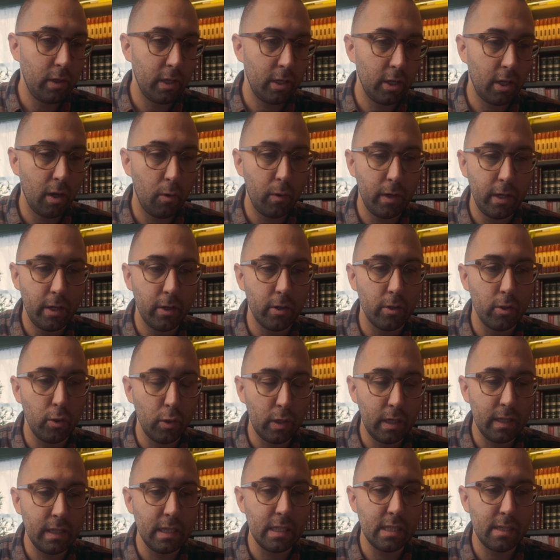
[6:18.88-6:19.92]
can go in here and
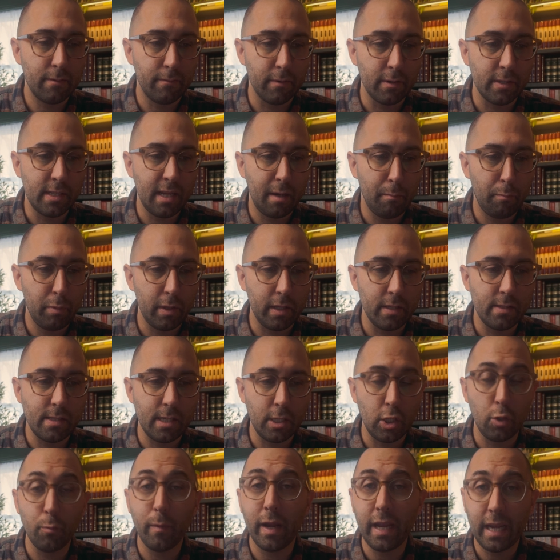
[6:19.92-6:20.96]
look at these different templates,
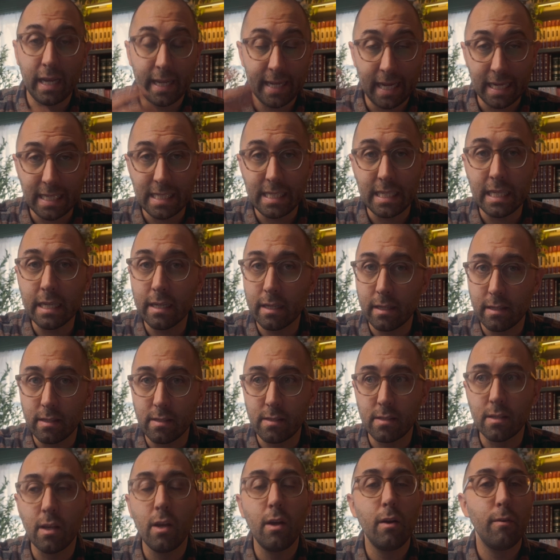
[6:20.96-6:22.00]
and you might get
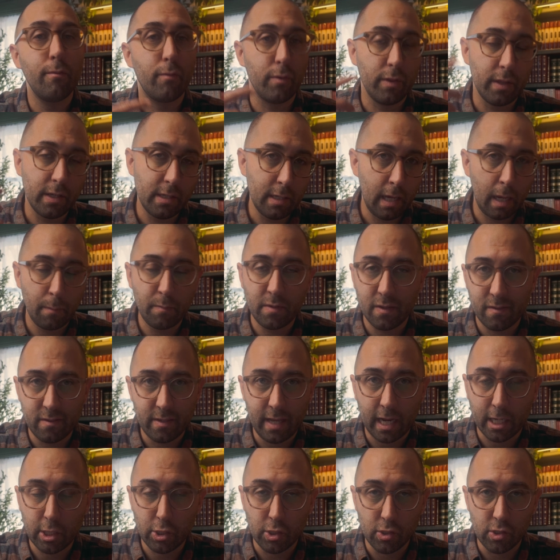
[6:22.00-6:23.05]
ideas for the types of
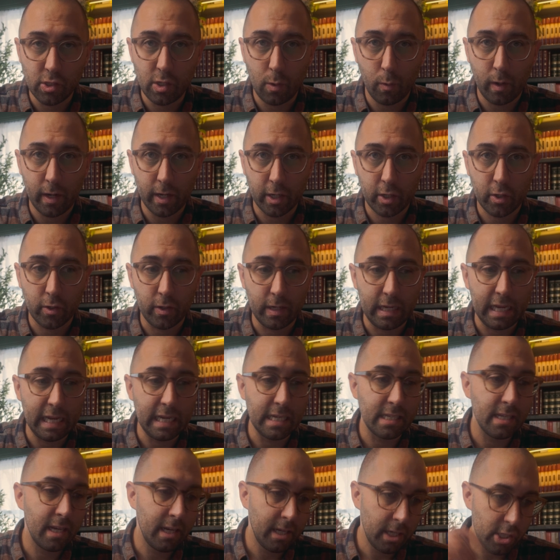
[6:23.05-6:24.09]
sections you want to
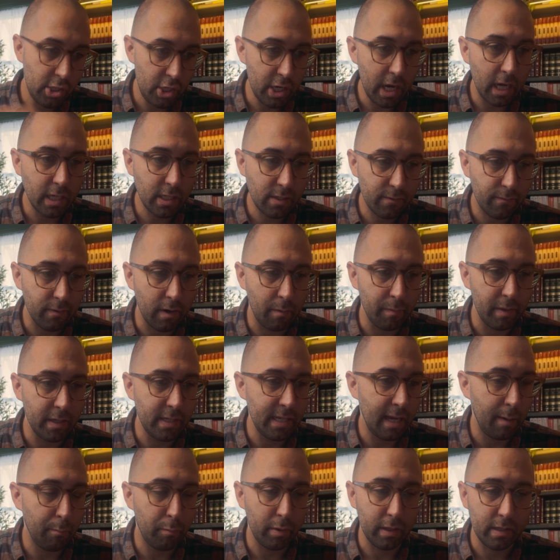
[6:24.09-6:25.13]
create just from the
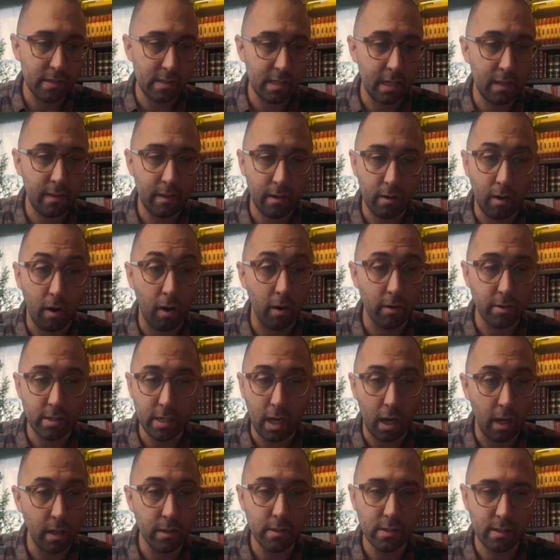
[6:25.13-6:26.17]
templates. And there are
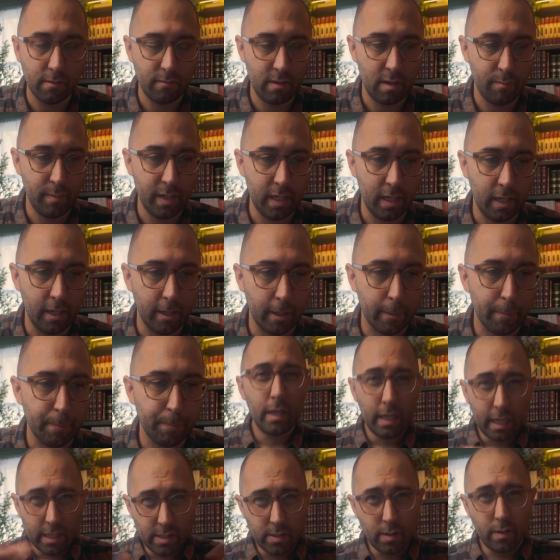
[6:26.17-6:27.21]
tons of them in here.
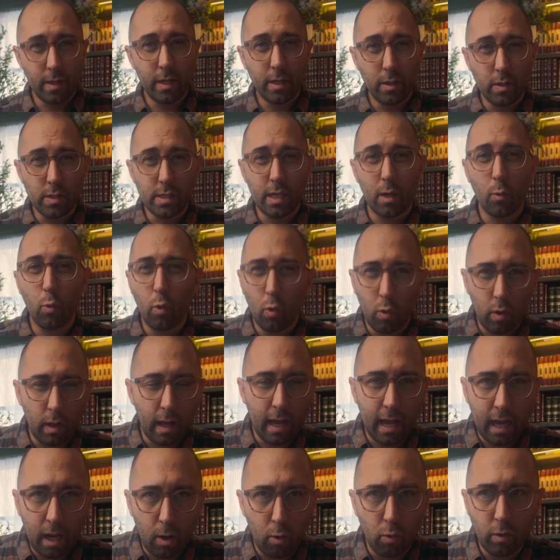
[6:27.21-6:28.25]
And so then you say, well,
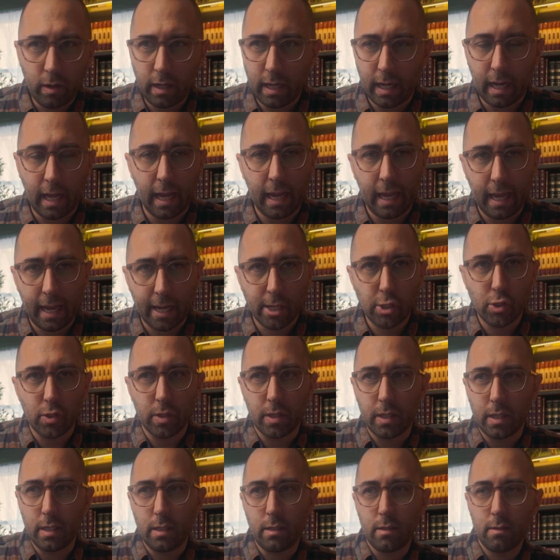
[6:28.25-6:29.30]
how can I
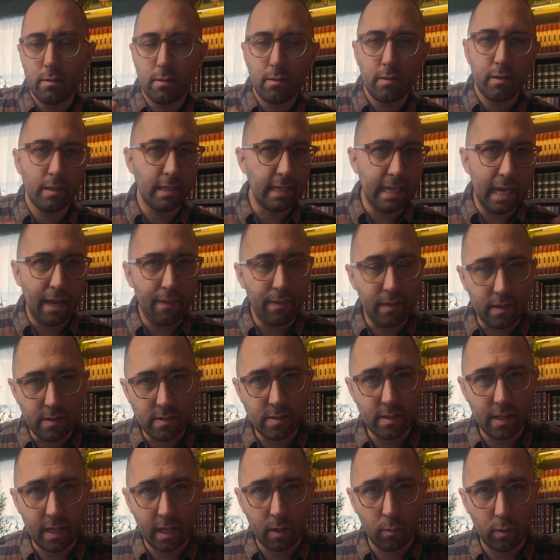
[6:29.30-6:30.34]
actually get this
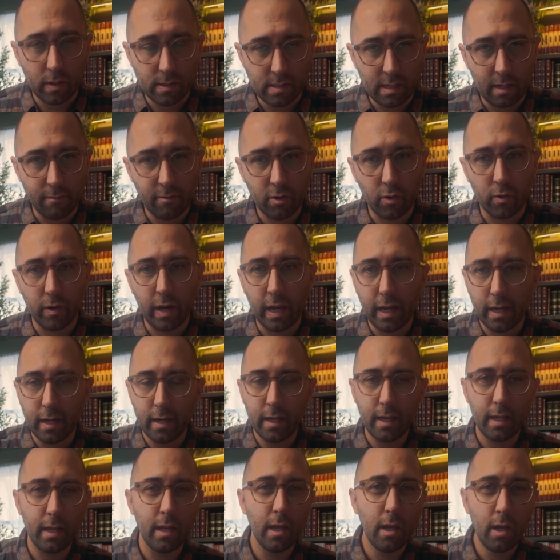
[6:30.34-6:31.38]
thing once I've created
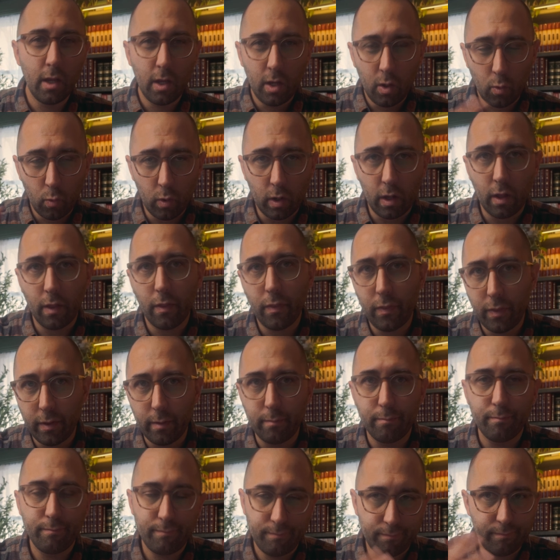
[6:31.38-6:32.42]
it? Well,
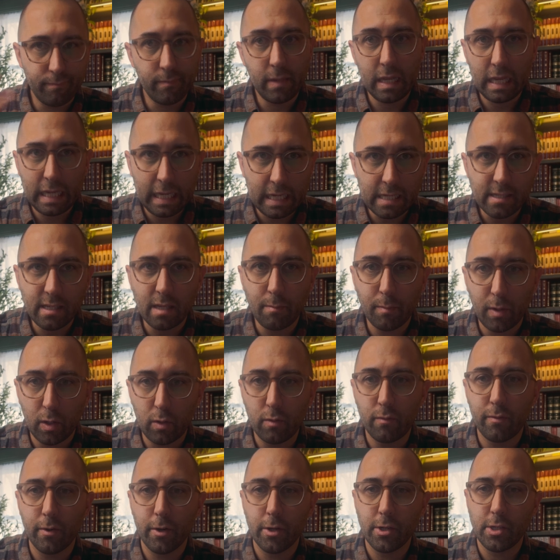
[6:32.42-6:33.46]
the easy
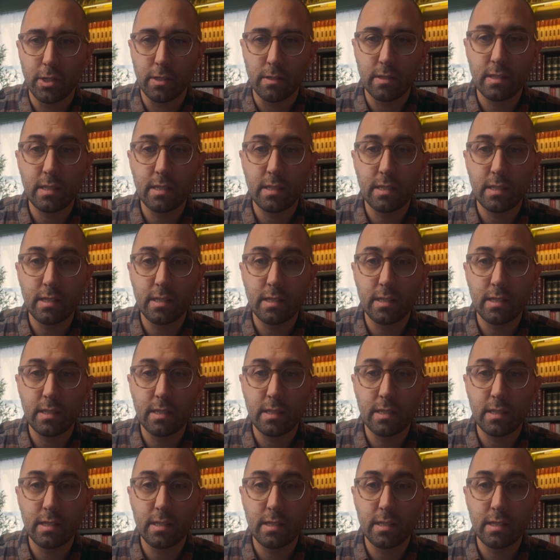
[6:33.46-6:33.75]
mode version